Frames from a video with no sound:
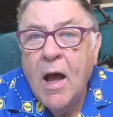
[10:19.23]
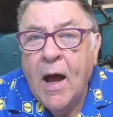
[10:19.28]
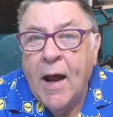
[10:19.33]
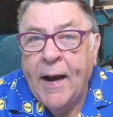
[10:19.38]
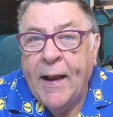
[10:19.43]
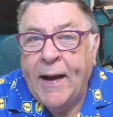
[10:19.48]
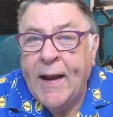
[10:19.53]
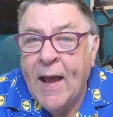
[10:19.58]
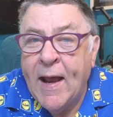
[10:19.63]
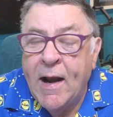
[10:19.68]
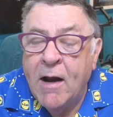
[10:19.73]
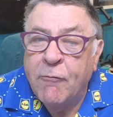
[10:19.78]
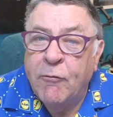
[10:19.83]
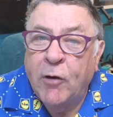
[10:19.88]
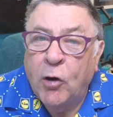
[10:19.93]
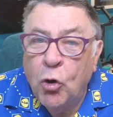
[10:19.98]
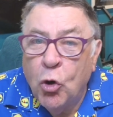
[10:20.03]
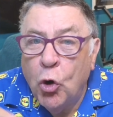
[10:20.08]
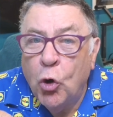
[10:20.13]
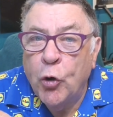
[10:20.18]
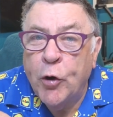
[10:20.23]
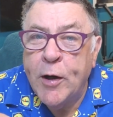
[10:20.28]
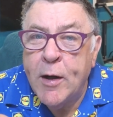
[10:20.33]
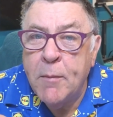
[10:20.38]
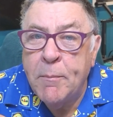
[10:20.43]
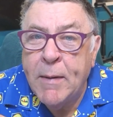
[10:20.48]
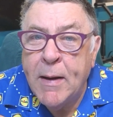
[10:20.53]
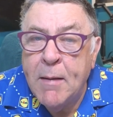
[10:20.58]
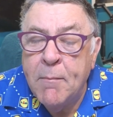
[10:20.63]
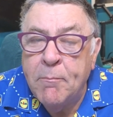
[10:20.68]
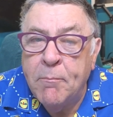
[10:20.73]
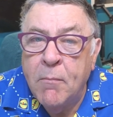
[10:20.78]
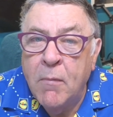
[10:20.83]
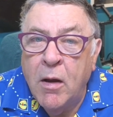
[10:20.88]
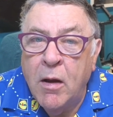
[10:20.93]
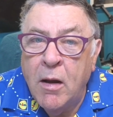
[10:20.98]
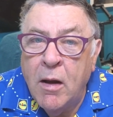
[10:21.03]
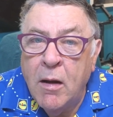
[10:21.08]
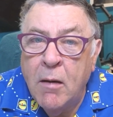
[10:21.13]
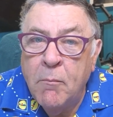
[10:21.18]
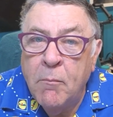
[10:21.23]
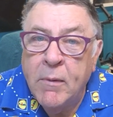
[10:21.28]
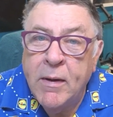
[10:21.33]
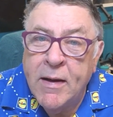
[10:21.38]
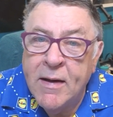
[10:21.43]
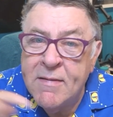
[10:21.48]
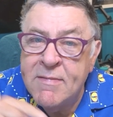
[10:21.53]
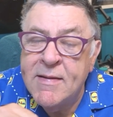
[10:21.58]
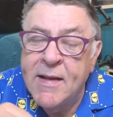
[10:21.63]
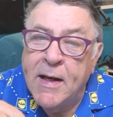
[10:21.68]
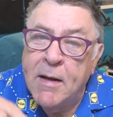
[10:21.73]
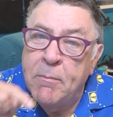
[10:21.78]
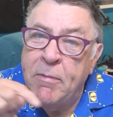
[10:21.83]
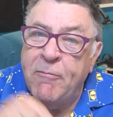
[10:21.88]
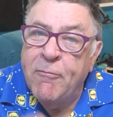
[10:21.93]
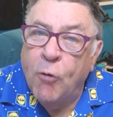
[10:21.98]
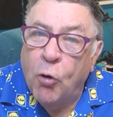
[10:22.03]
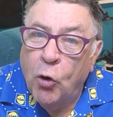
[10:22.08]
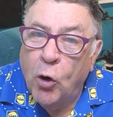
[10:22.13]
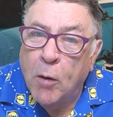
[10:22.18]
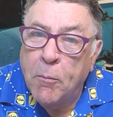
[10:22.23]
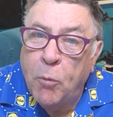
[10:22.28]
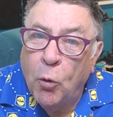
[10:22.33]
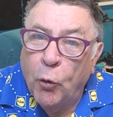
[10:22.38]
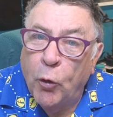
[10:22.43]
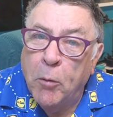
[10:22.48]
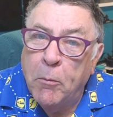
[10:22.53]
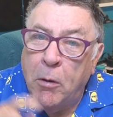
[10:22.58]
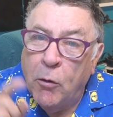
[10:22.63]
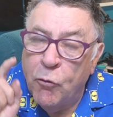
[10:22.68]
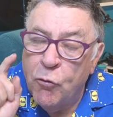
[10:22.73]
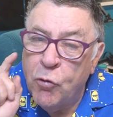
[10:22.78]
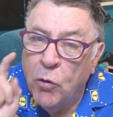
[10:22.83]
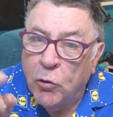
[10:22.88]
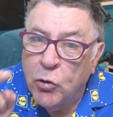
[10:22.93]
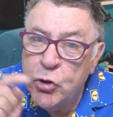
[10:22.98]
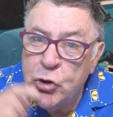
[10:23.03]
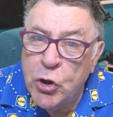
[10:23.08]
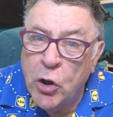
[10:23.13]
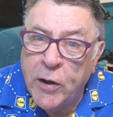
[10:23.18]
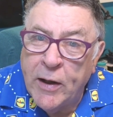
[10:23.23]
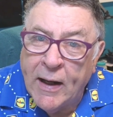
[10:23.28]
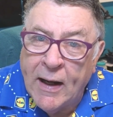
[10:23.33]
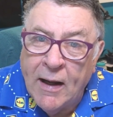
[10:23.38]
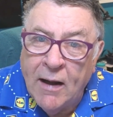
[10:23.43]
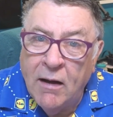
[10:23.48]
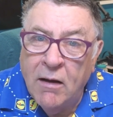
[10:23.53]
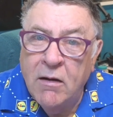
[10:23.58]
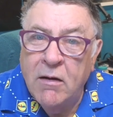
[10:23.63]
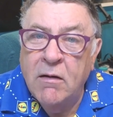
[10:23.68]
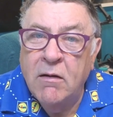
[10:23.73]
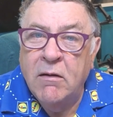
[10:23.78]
and again, I've recorded a bit yesterday before I put them on, so I'll show you that